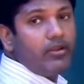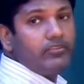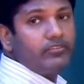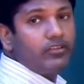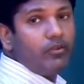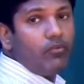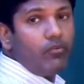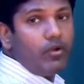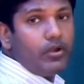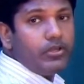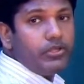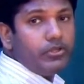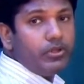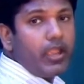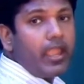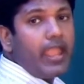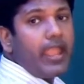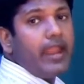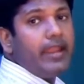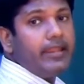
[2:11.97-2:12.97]
is the one
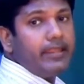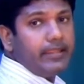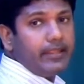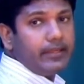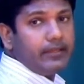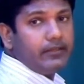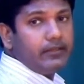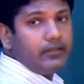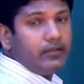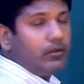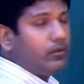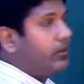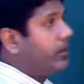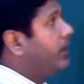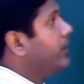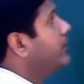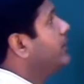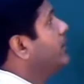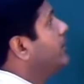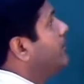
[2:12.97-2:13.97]
you're adding it.
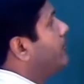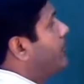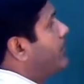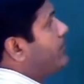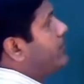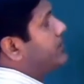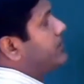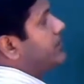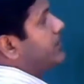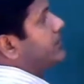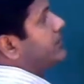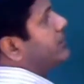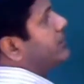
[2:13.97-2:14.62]
Okay? Pretty much like